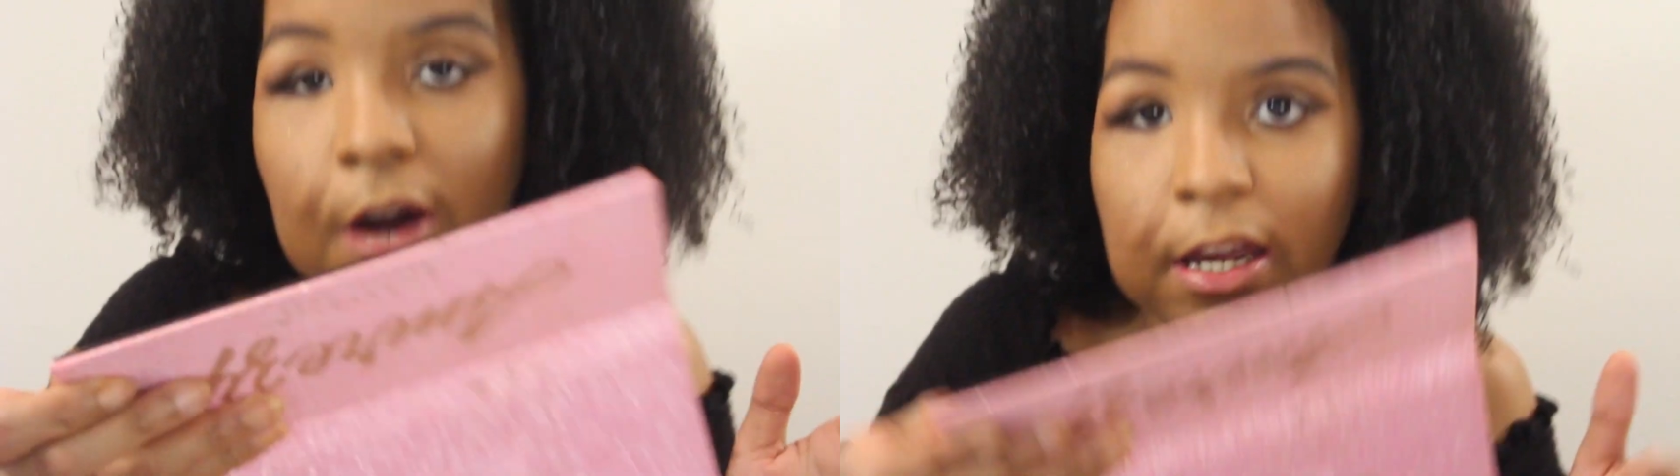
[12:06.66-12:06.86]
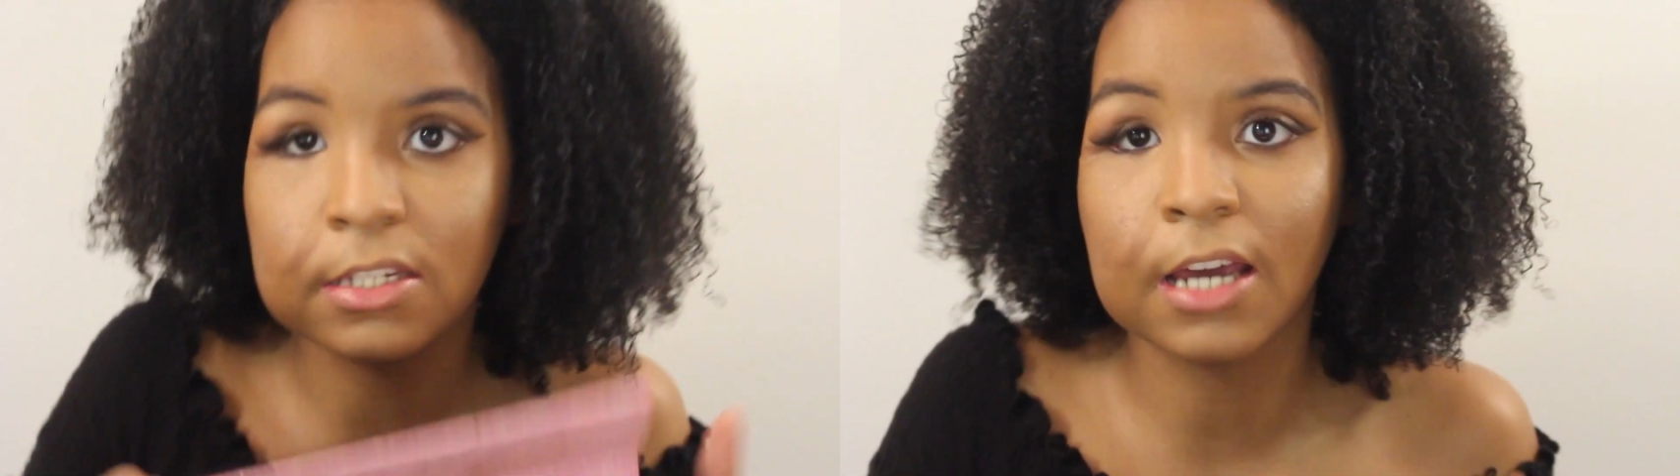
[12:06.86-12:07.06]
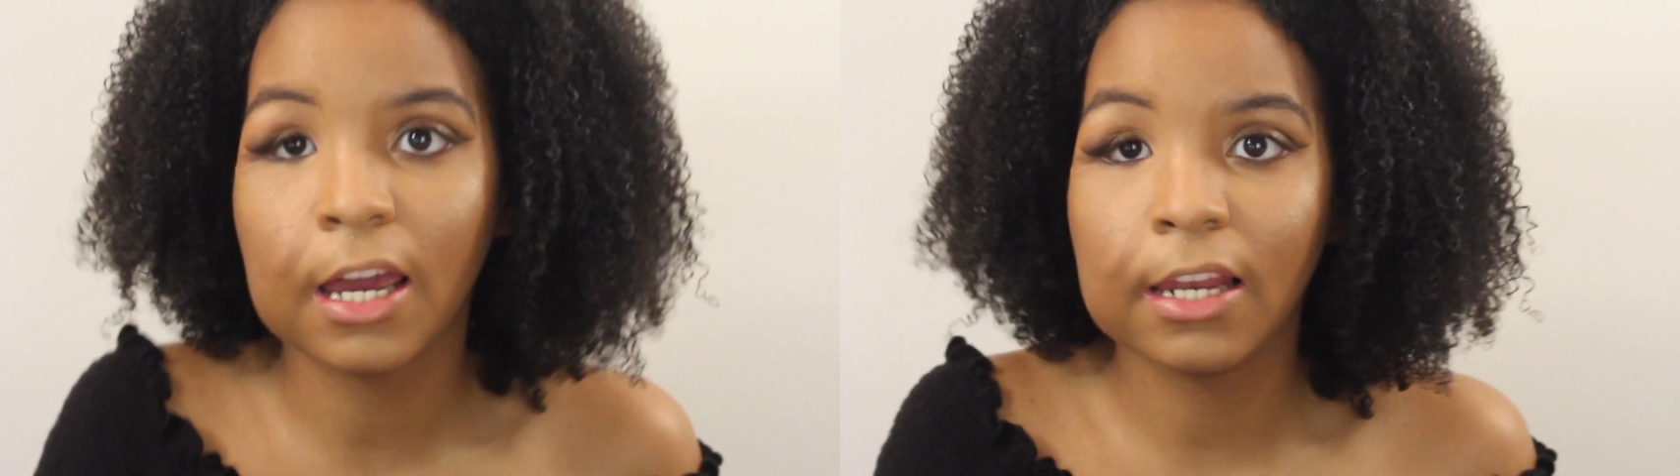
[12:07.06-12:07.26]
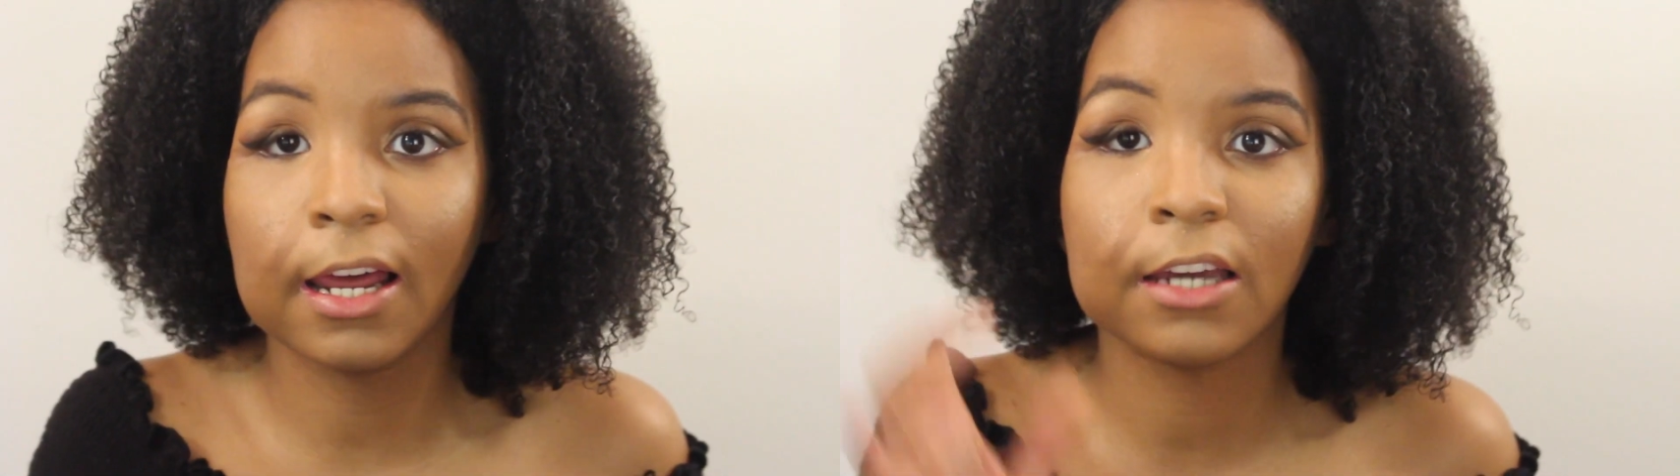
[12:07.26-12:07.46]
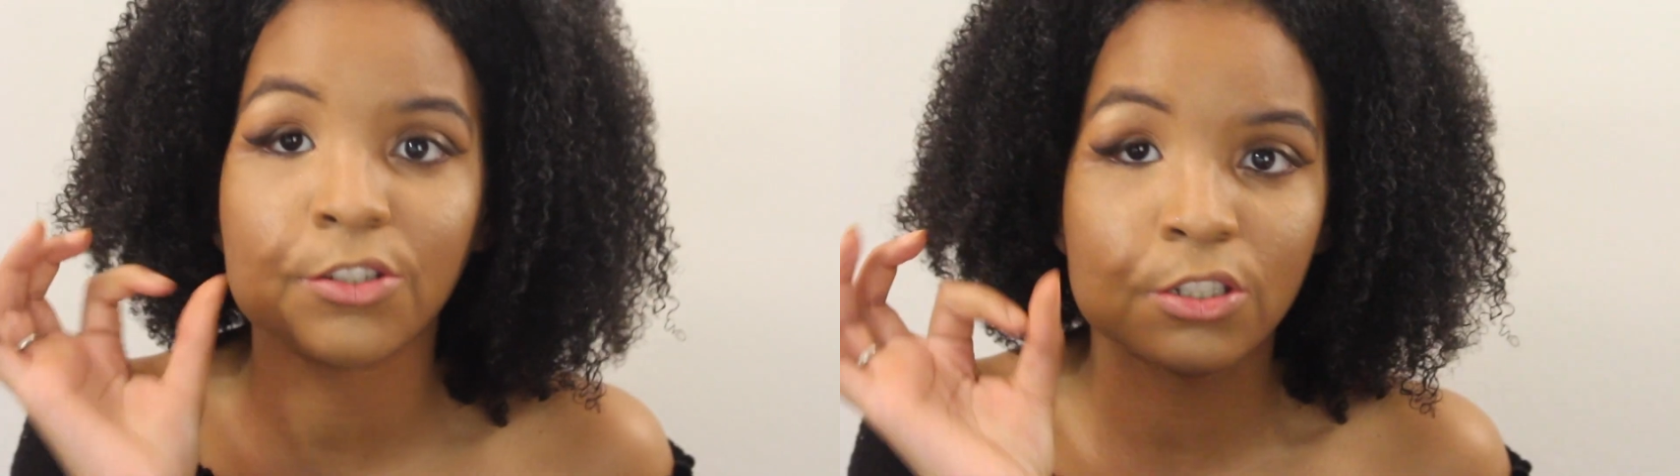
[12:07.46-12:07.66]
I tight
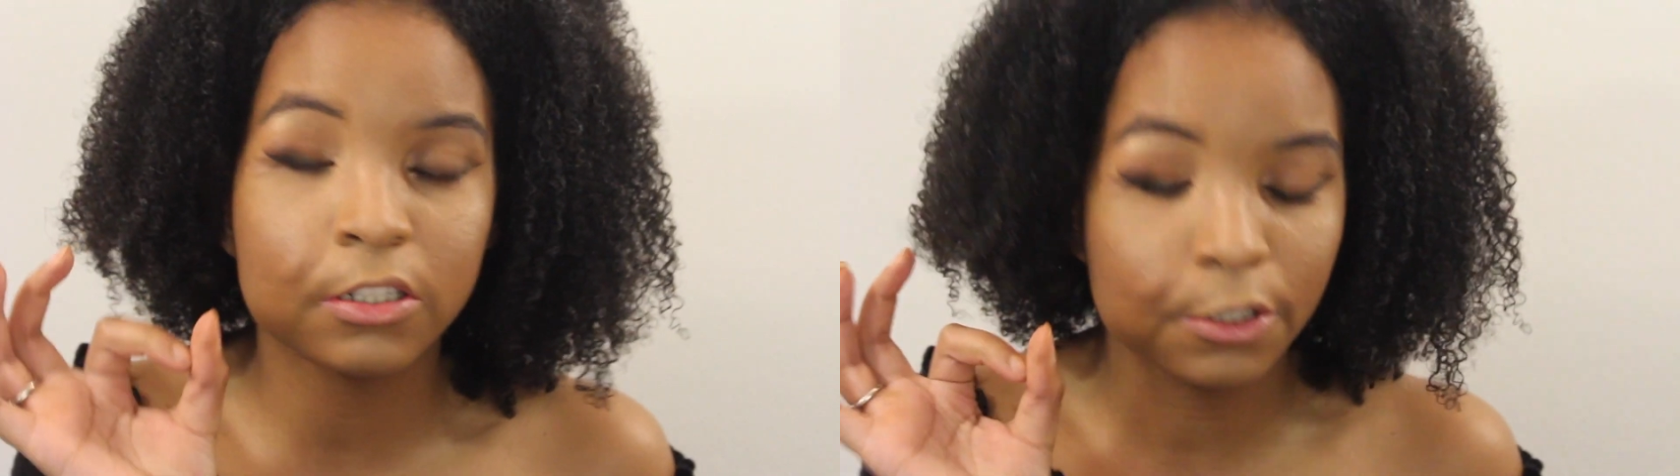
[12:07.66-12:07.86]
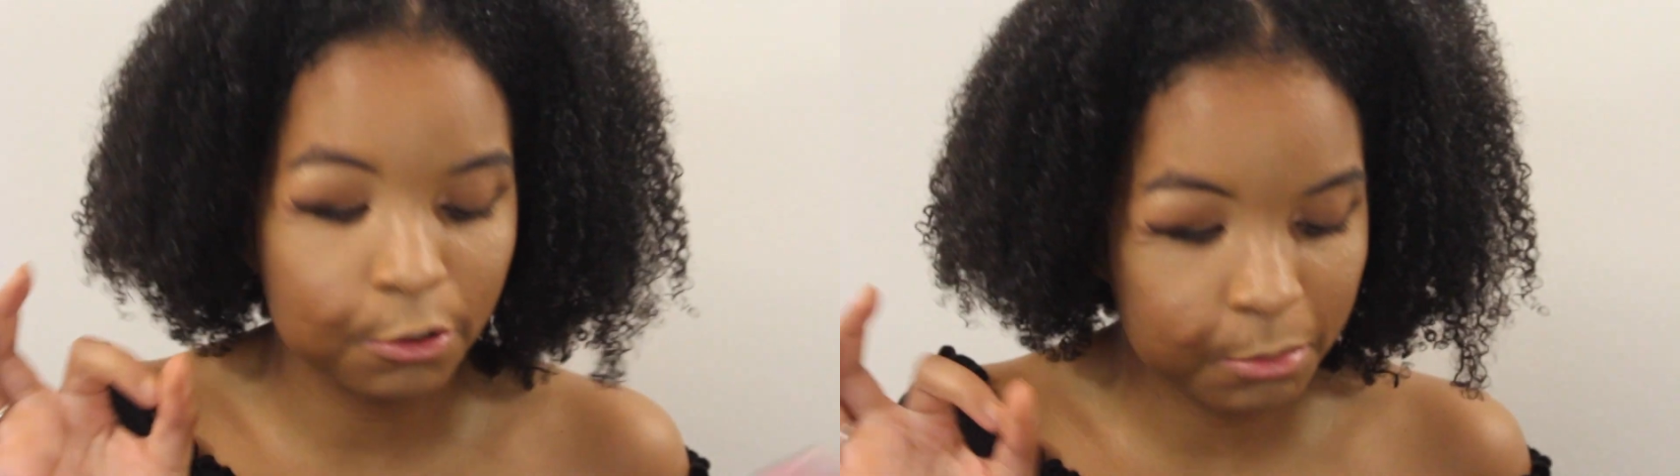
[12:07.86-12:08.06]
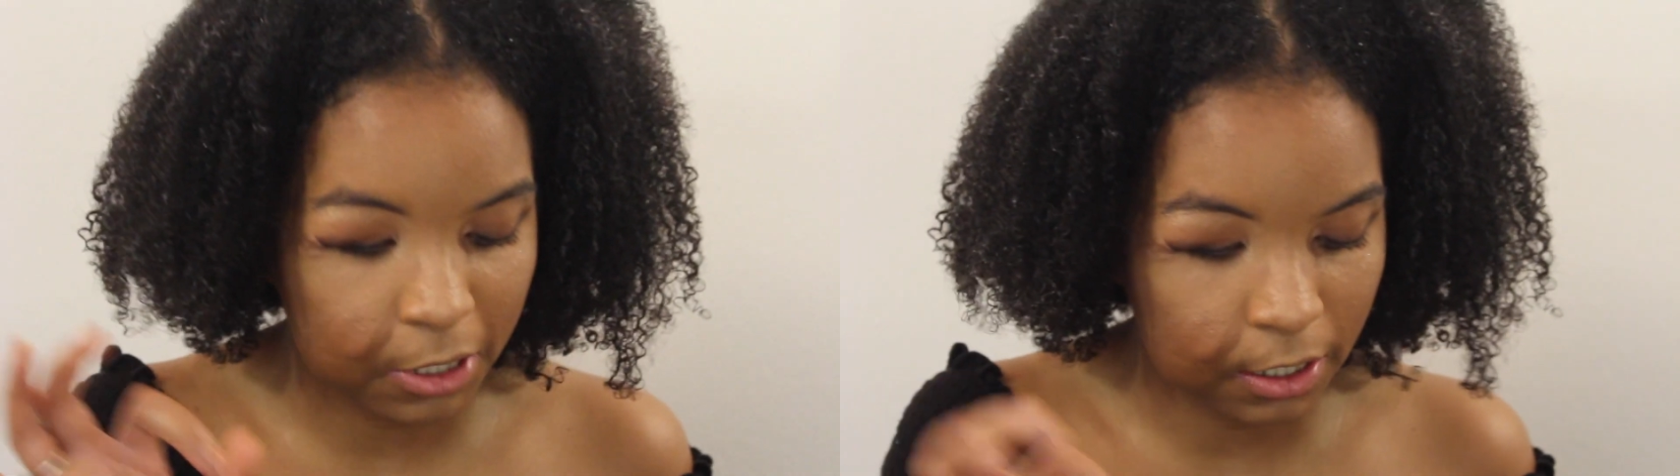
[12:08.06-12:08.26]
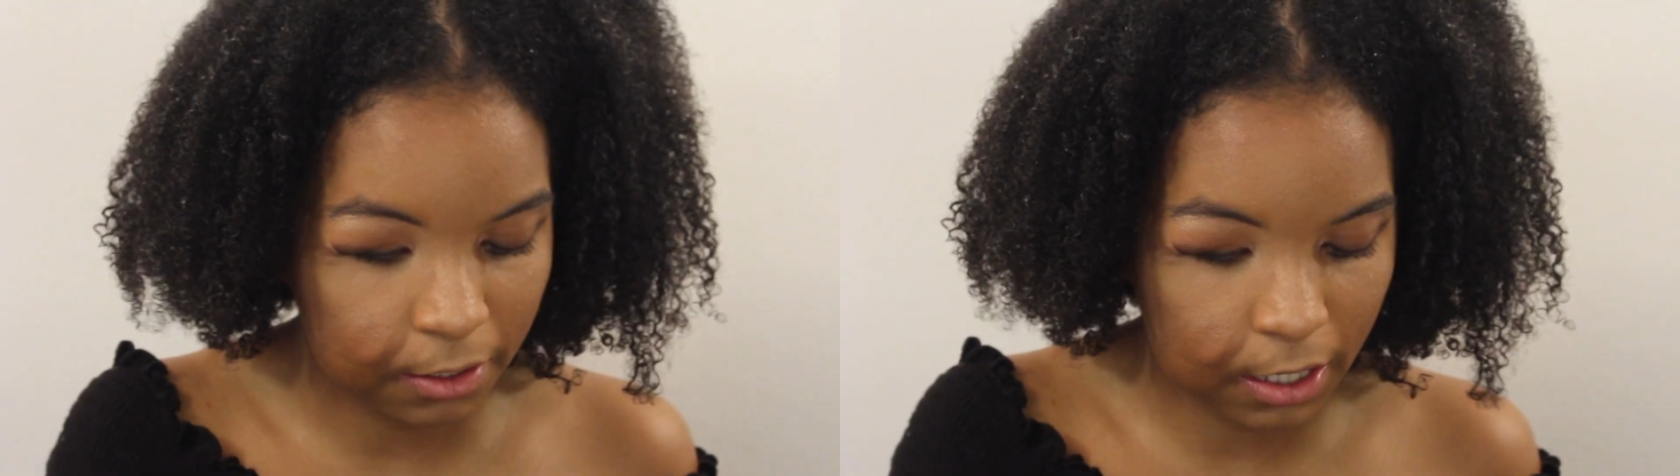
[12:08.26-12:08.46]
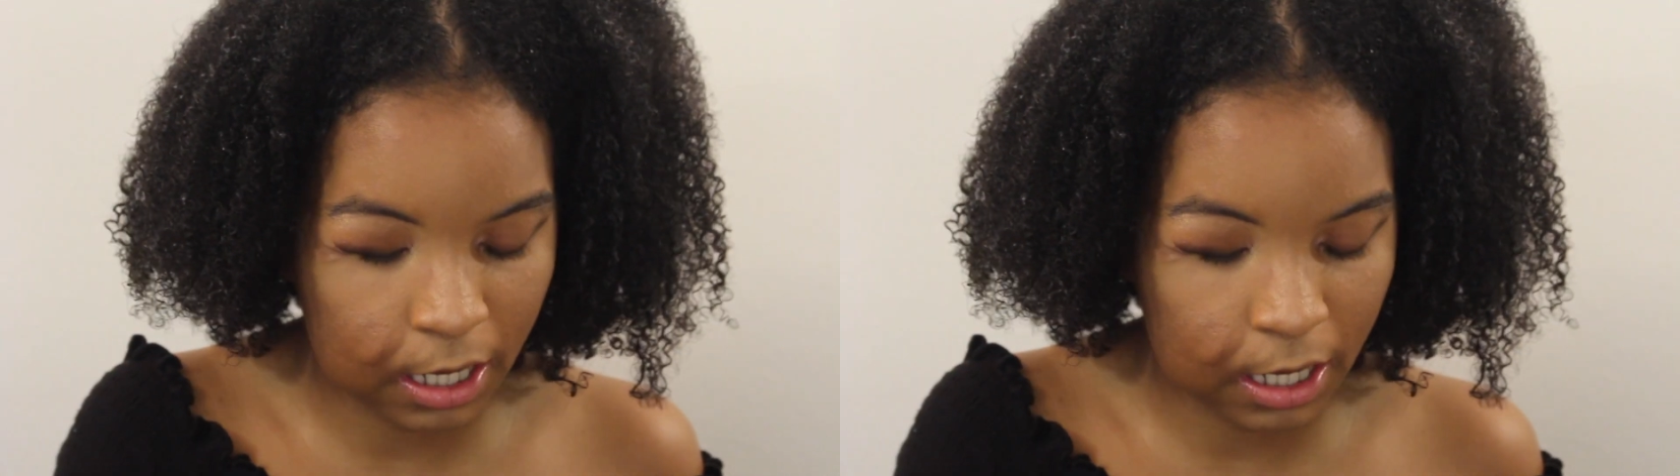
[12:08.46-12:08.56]
line just a little bit,